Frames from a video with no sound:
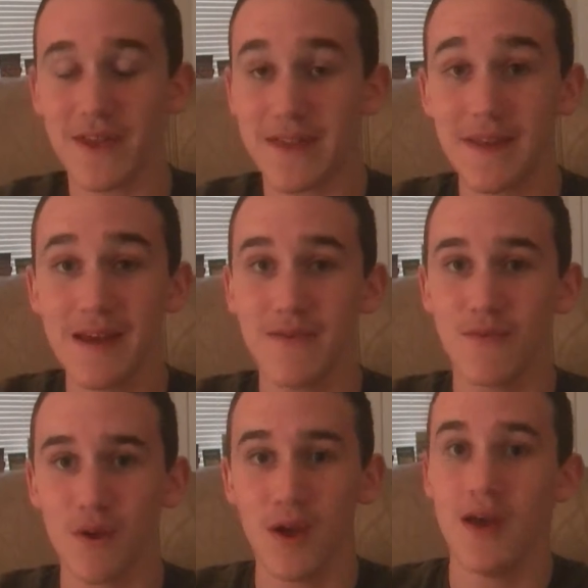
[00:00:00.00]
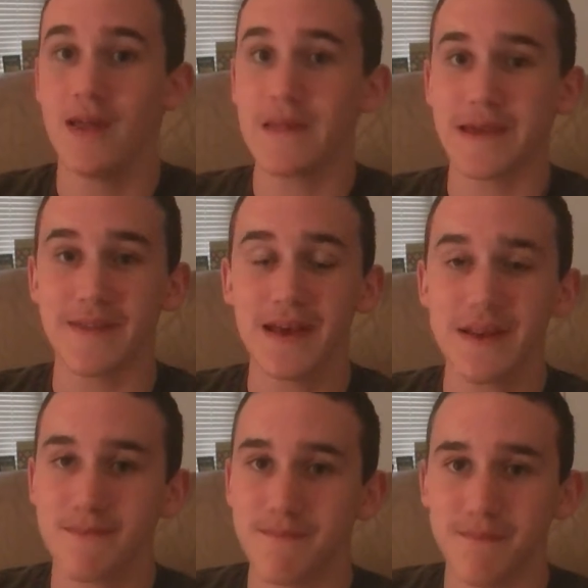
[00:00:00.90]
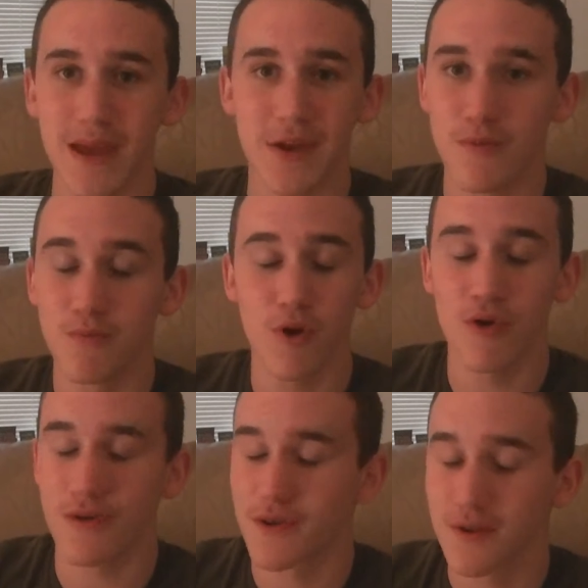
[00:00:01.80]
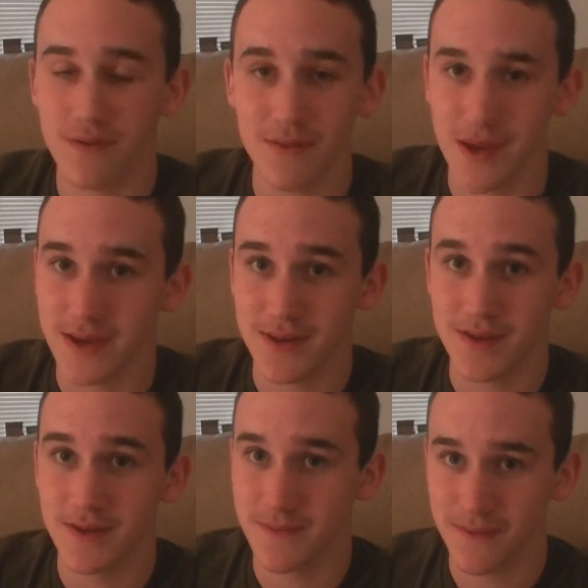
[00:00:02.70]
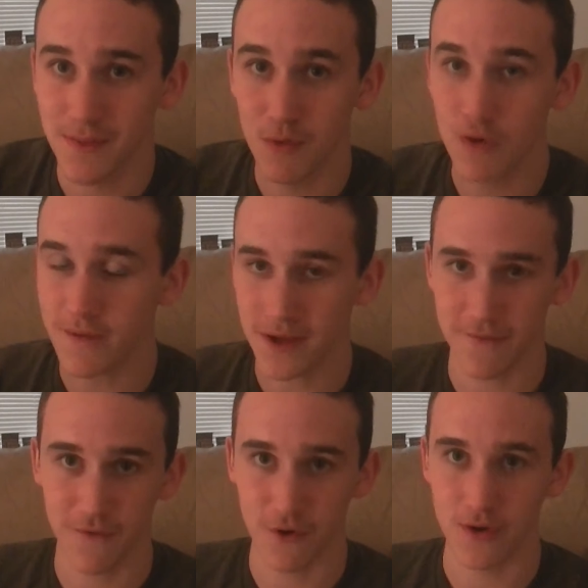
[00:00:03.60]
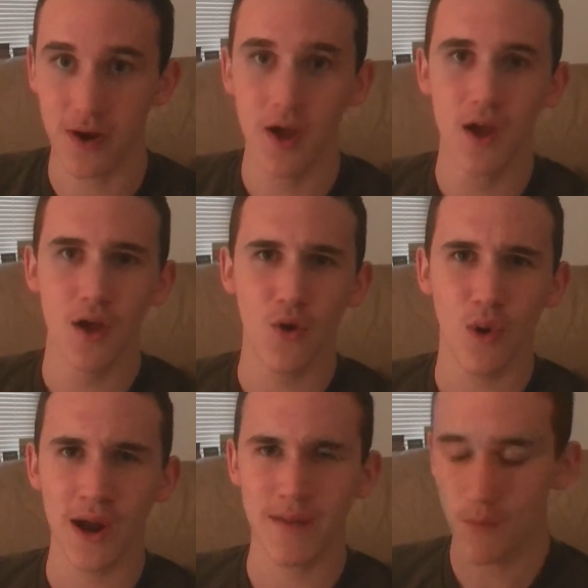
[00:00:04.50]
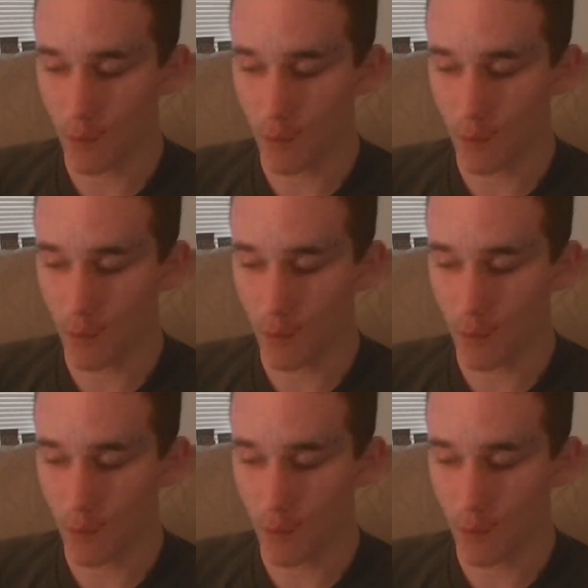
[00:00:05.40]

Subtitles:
Like that made or broke the movie for quite